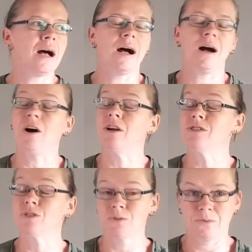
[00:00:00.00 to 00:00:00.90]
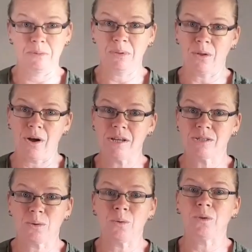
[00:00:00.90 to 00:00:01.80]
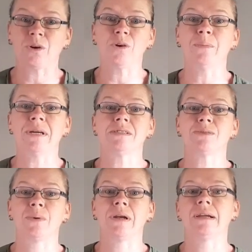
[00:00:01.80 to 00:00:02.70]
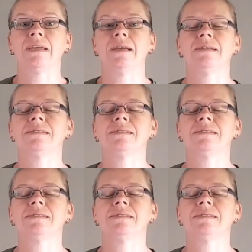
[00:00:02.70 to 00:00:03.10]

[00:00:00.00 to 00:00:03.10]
I do reply to all the comments when I can.